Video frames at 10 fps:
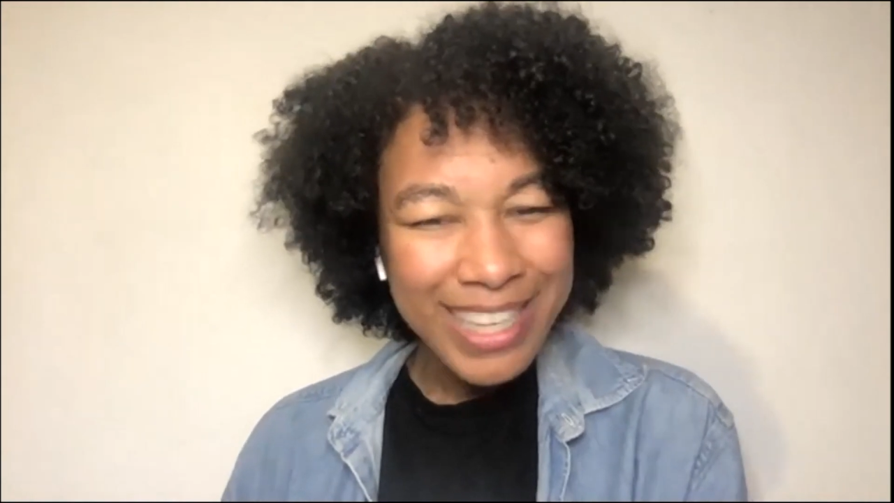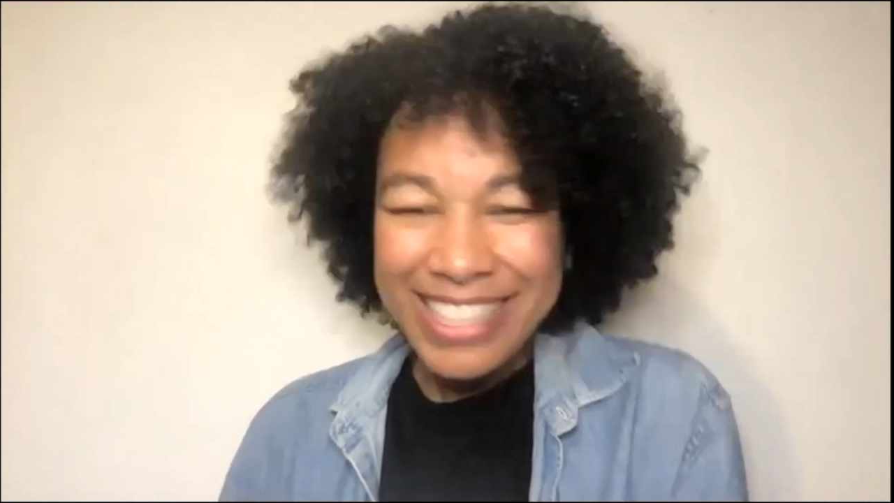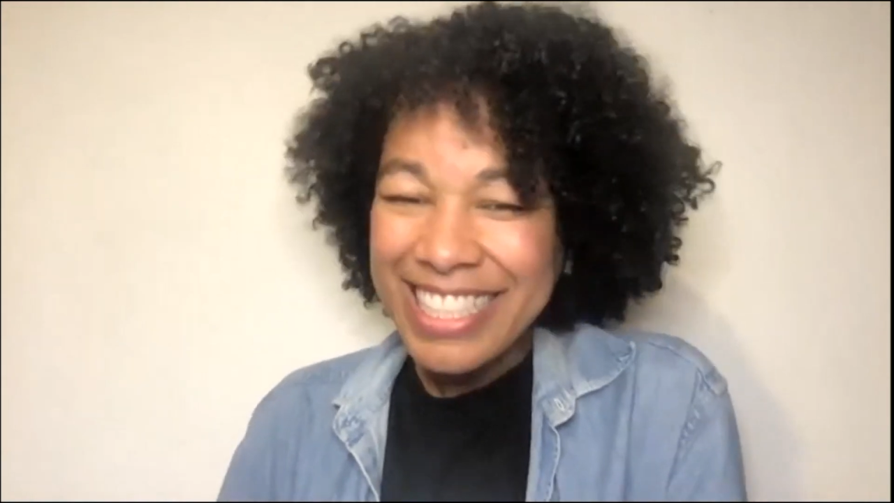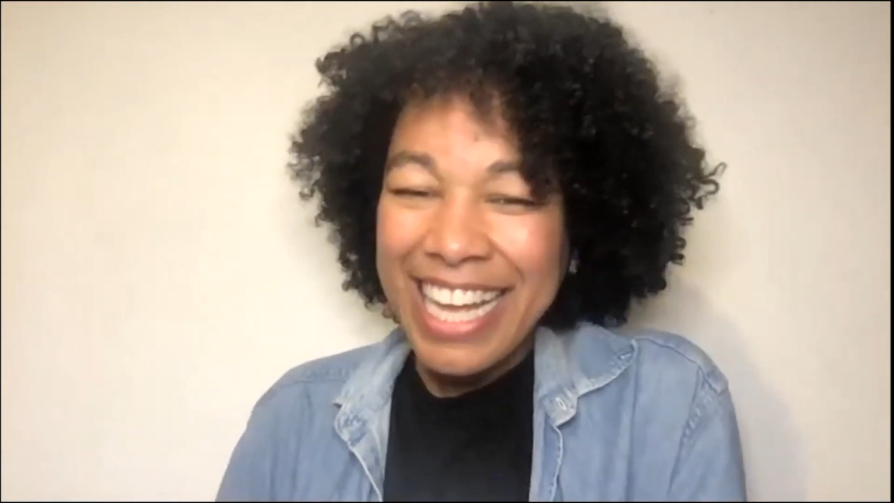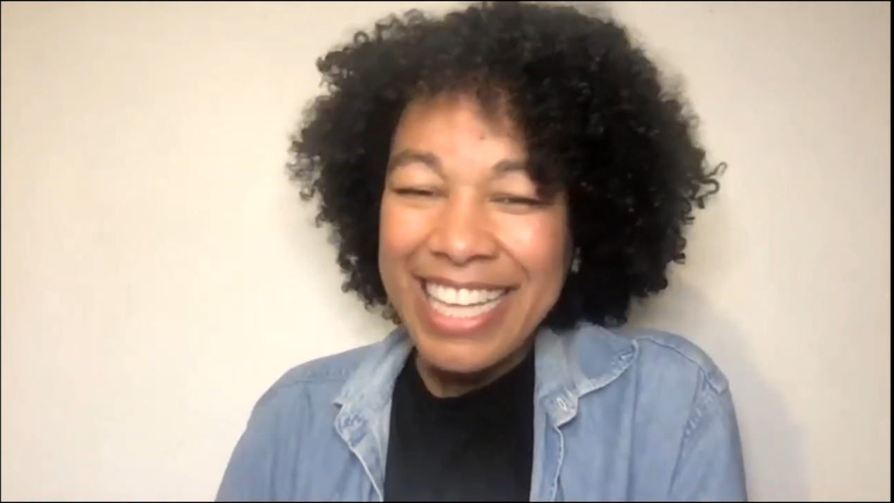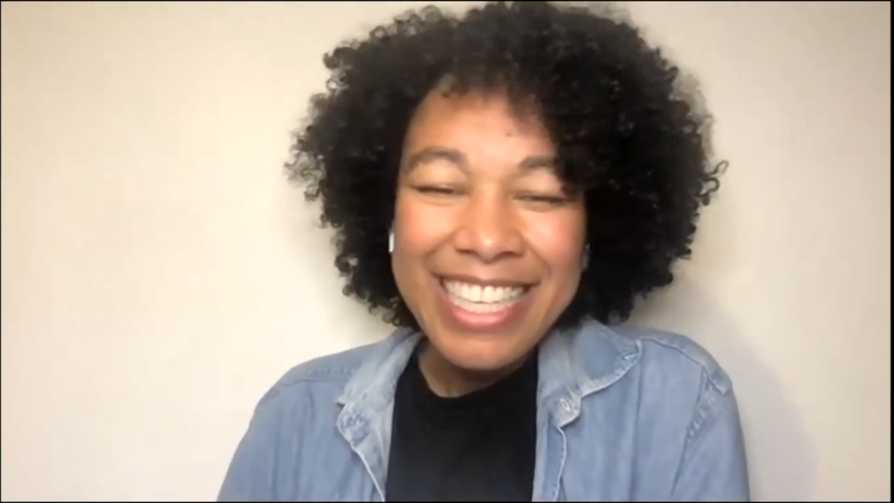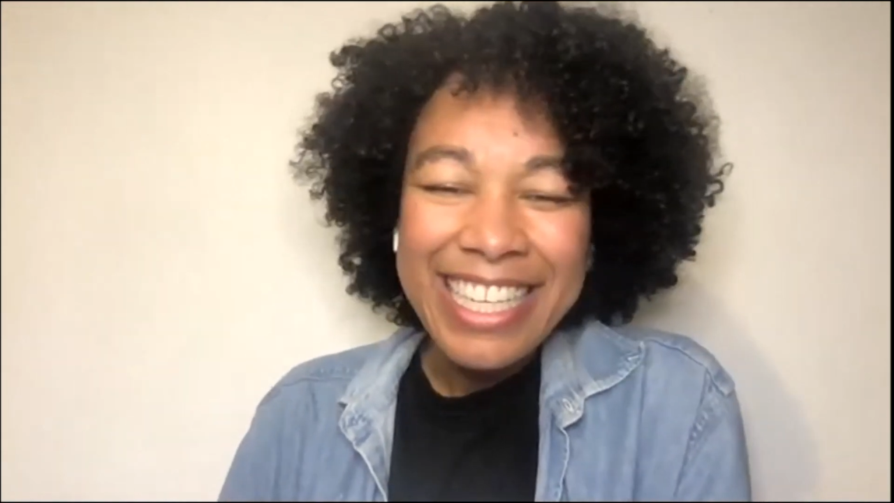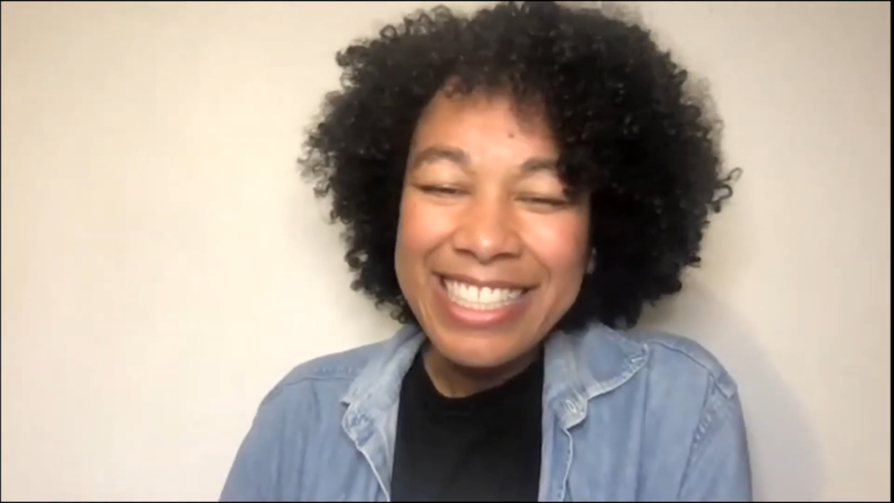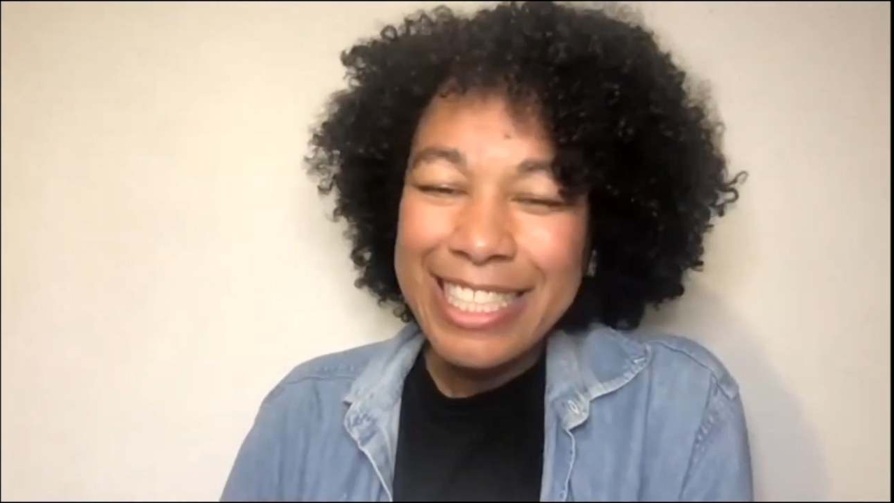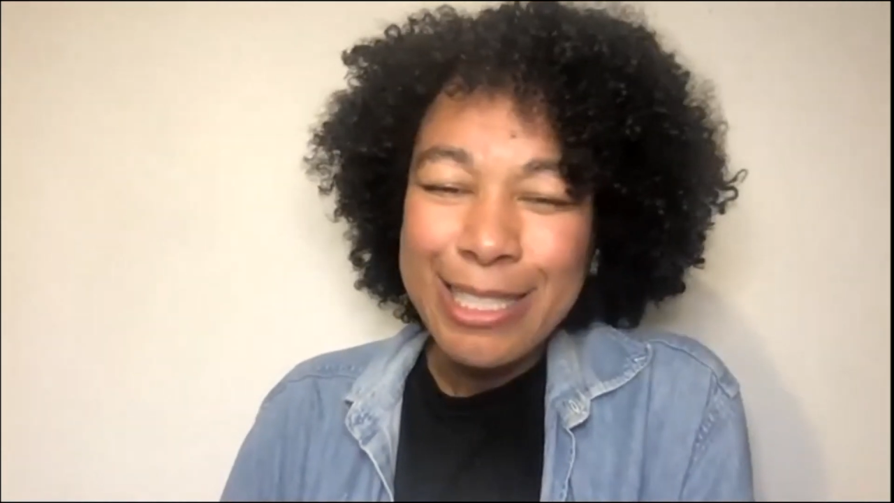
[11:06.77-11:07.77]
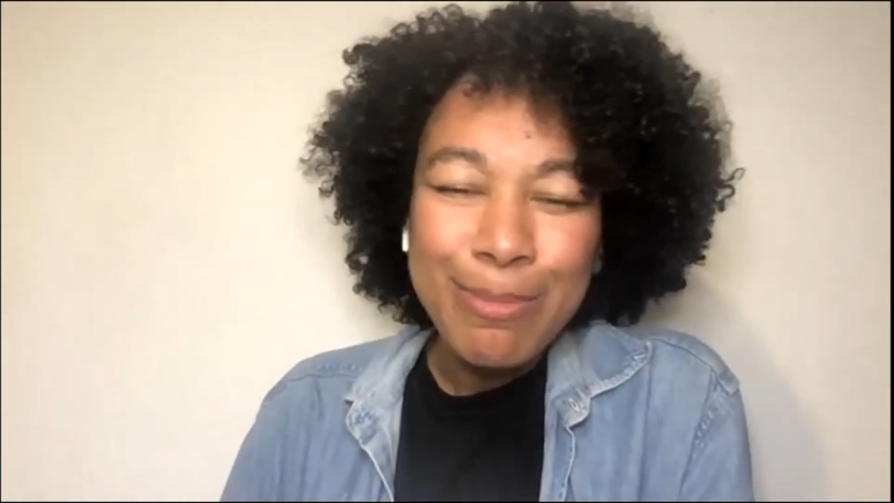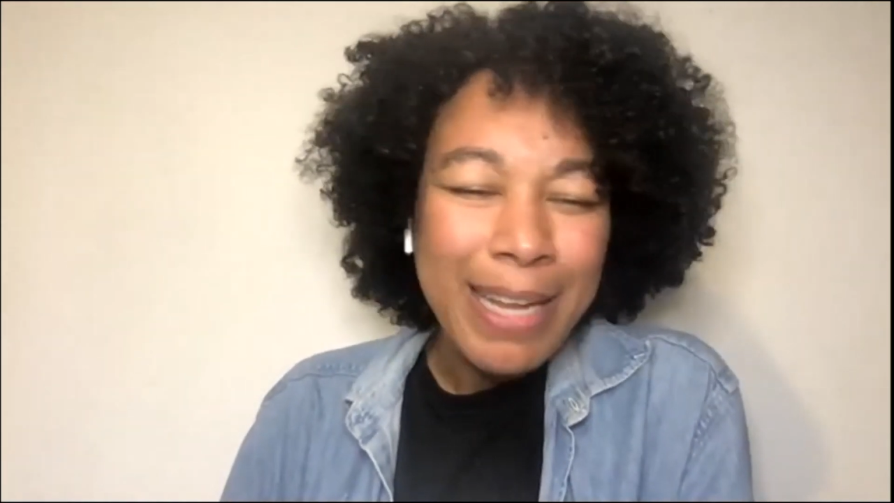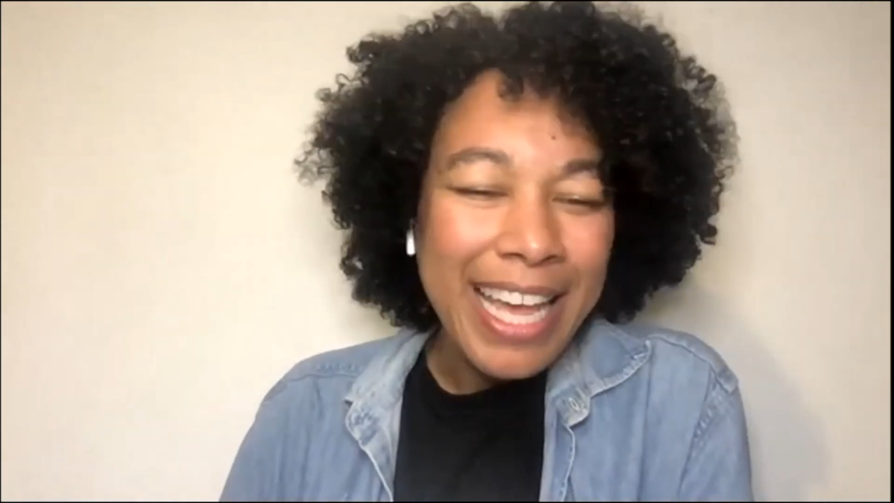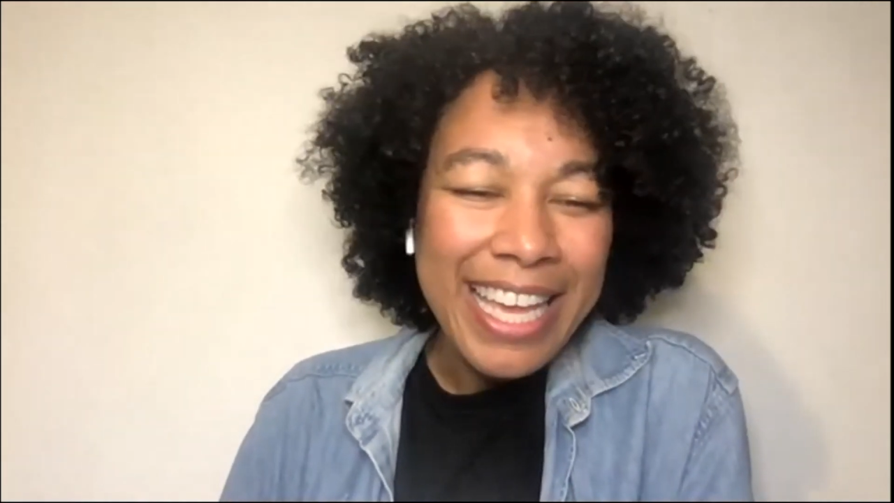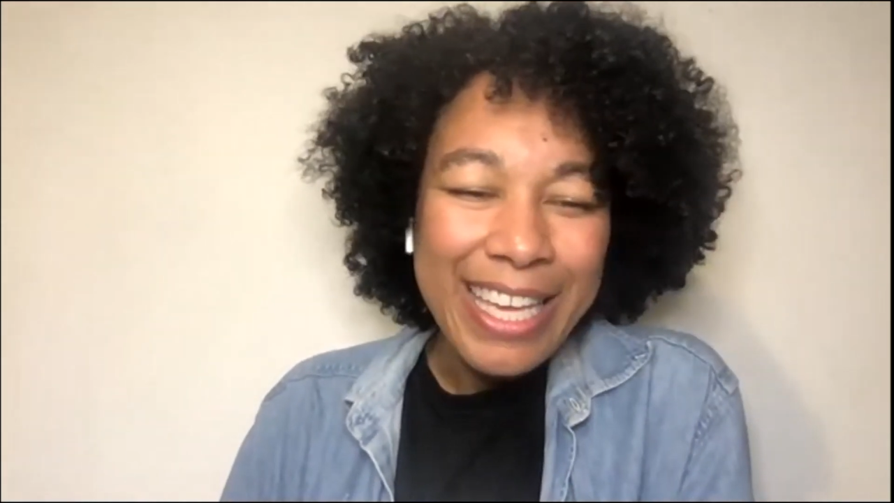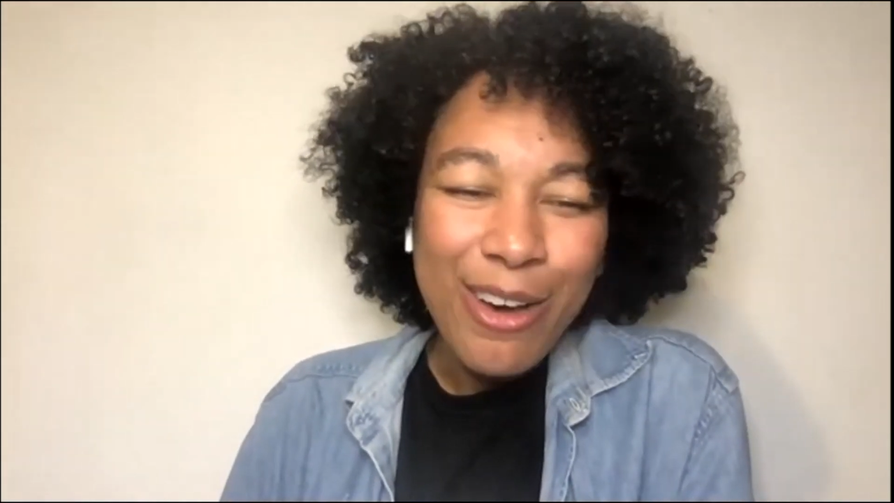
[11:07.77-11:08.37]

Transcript: a dazzling display